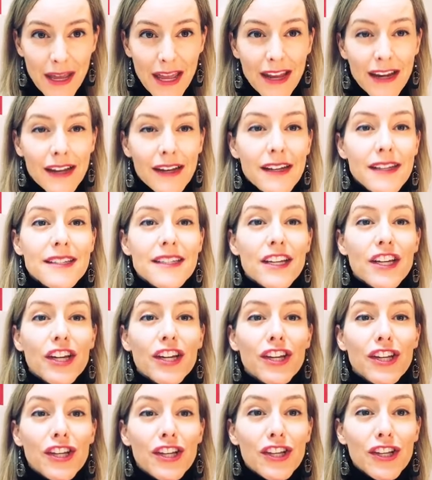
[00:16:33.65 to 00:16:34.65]
And it is
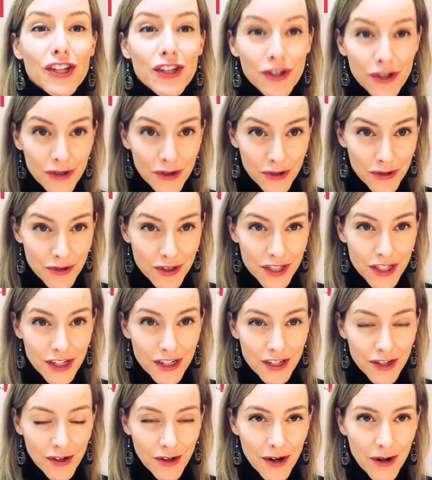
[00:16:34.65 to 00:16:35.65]
huge
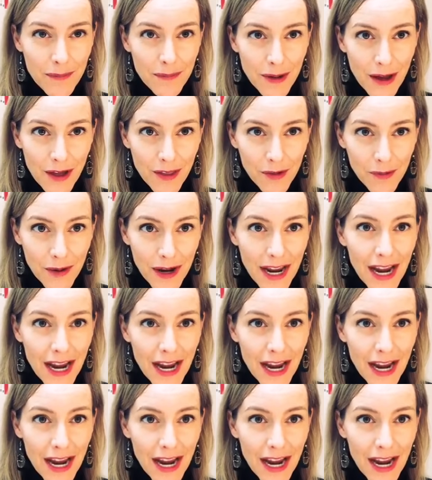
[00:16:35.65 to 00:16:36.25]
in Europe, by the way.